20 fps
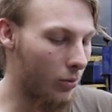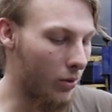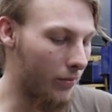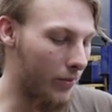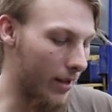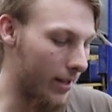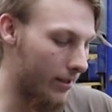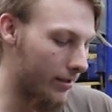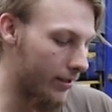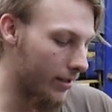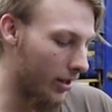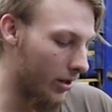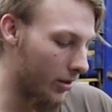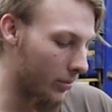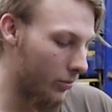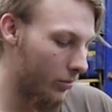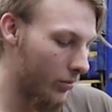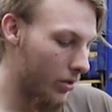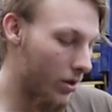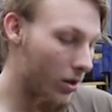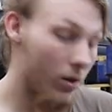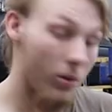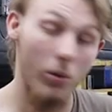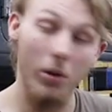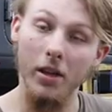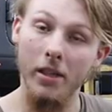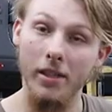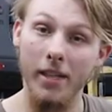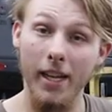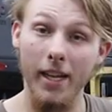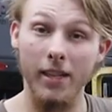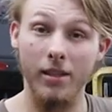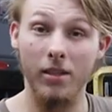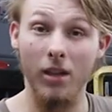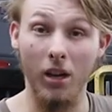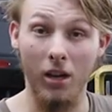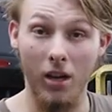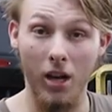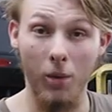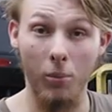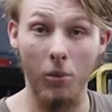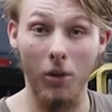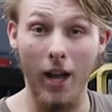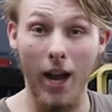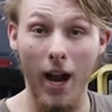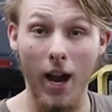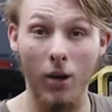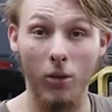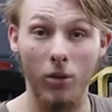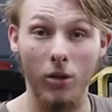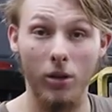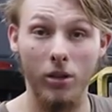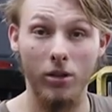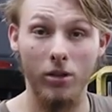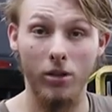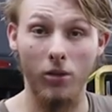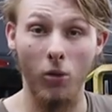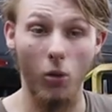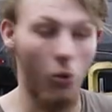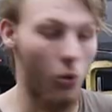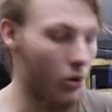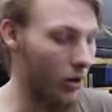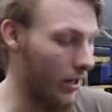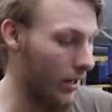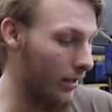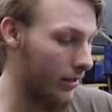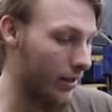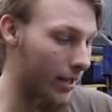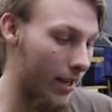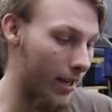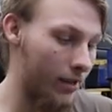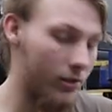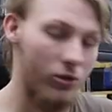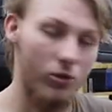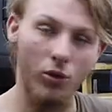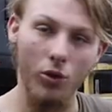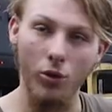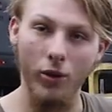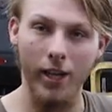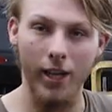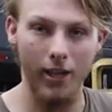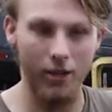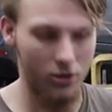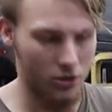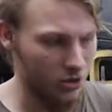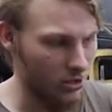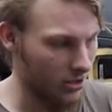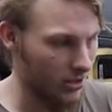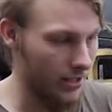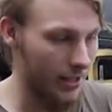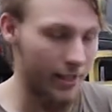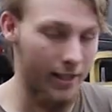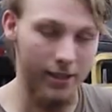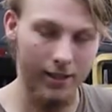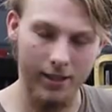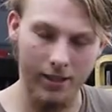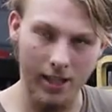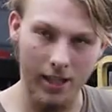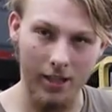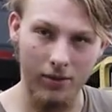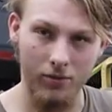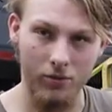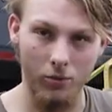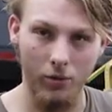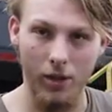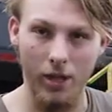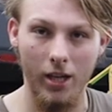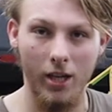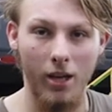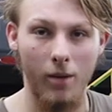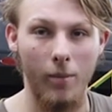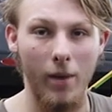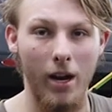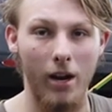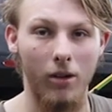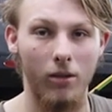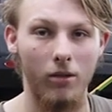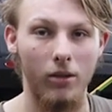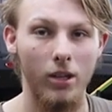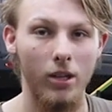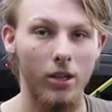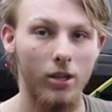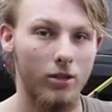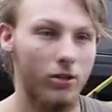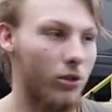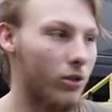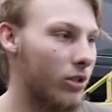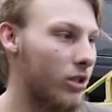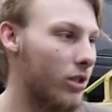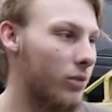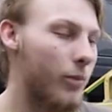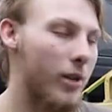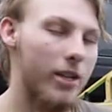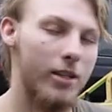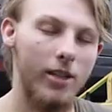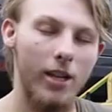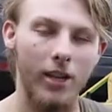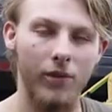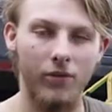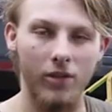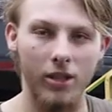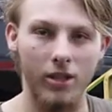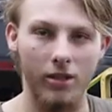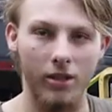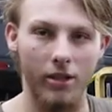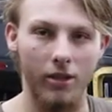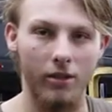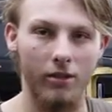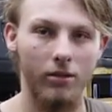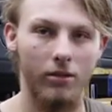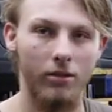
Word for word: we've had some where it takes a couple hours or it takes two hits just like steve's where they come out so it just makes life easier.